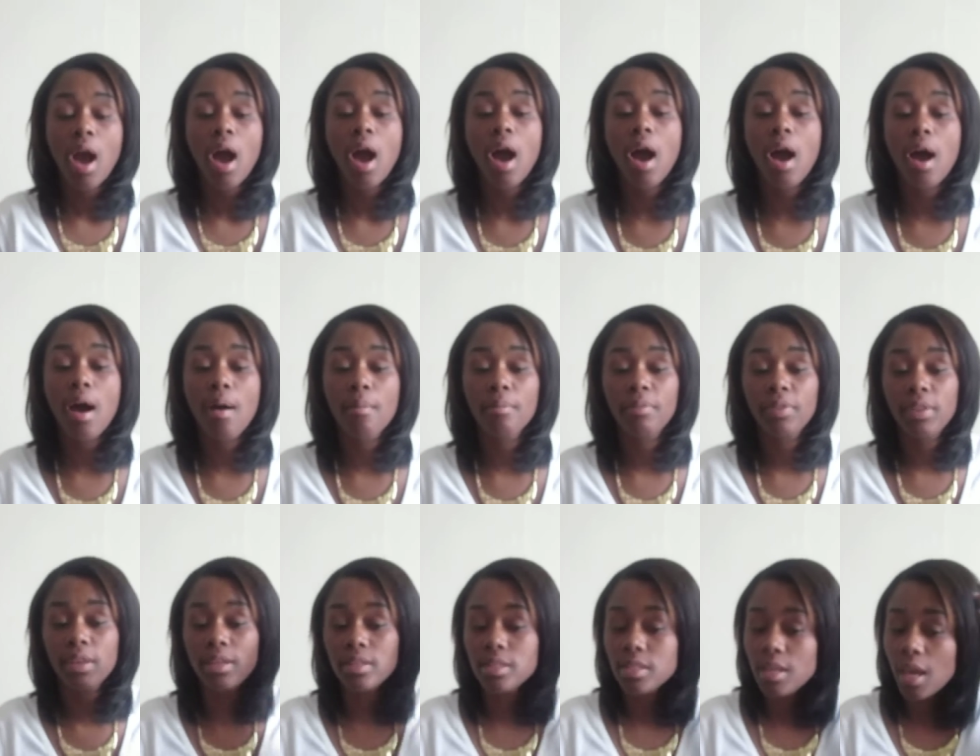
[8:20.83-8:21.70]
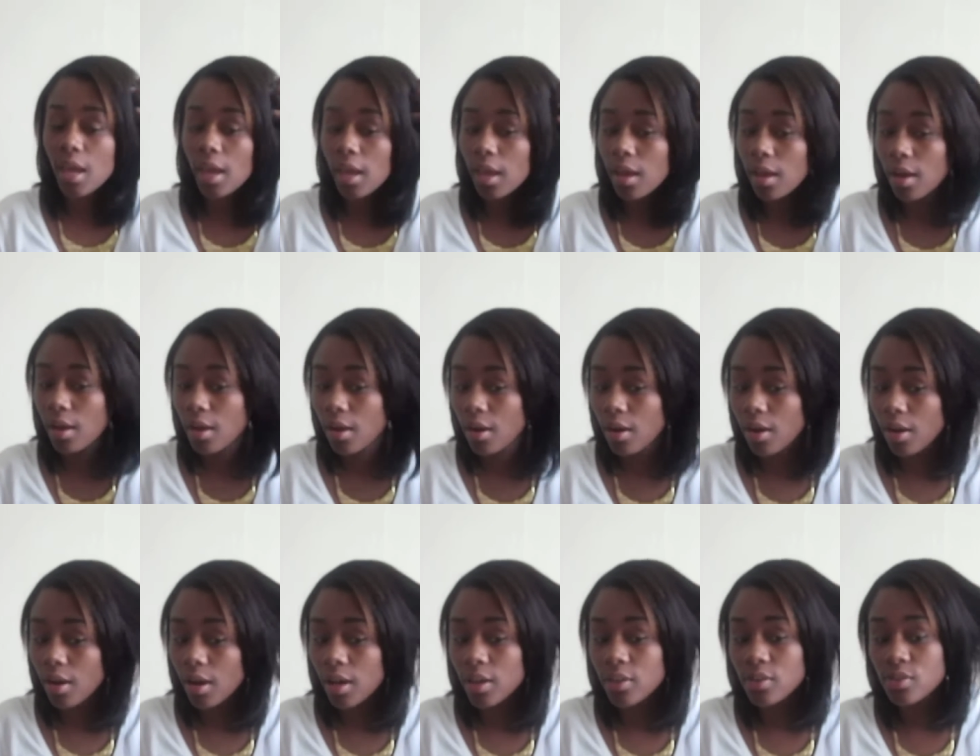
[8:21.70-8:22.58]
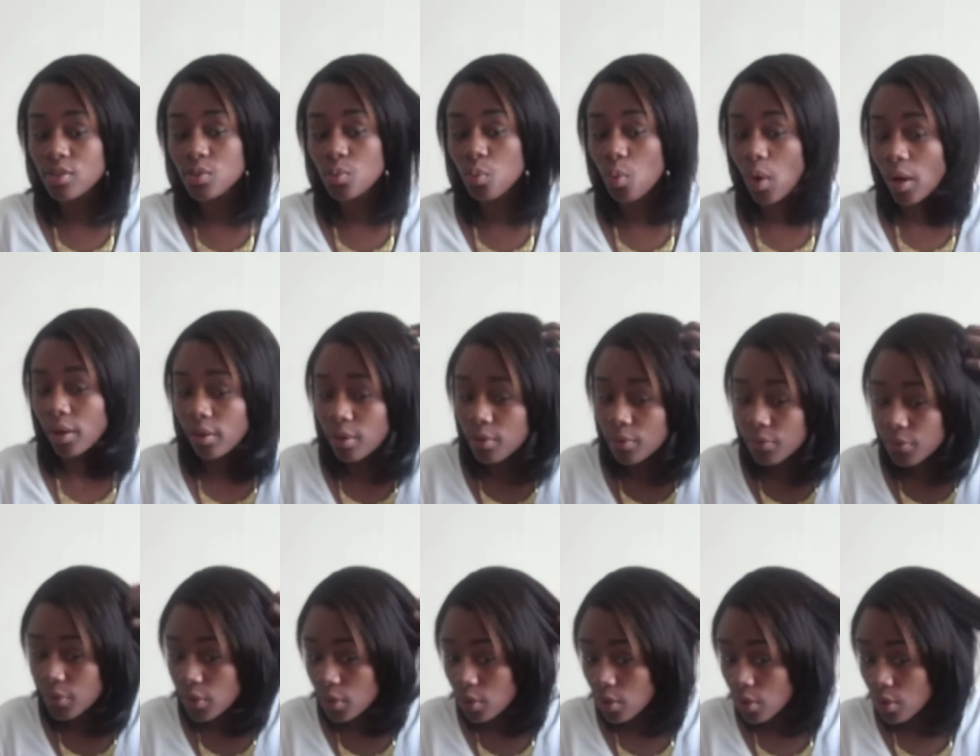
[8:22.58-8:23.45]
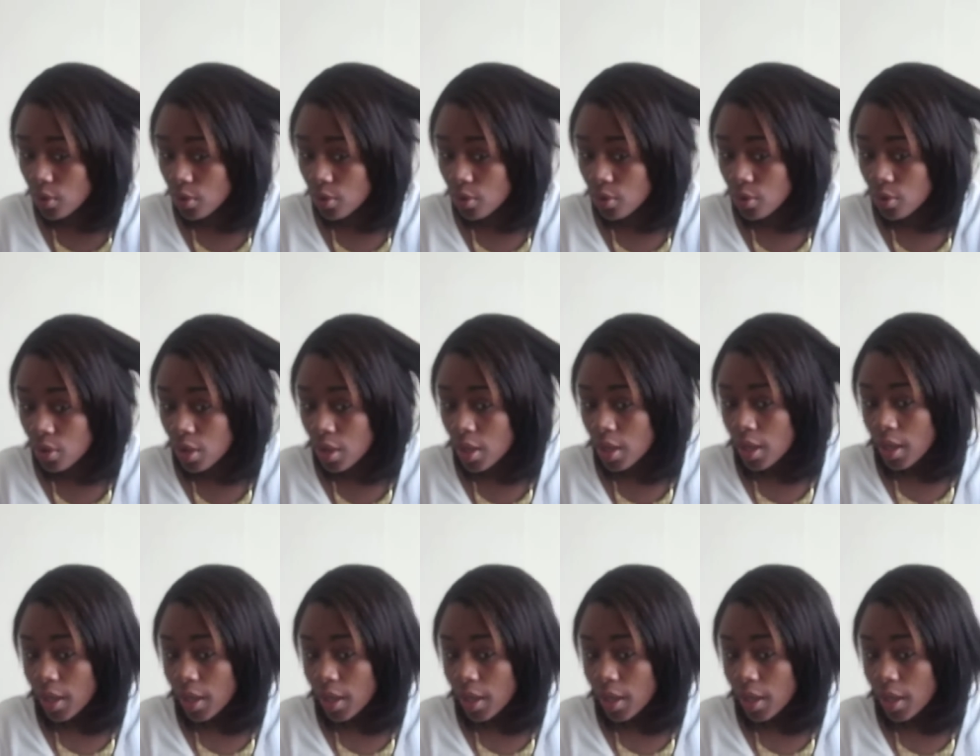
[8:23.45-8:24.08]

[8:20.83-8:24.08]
Um, this hair is wonderful.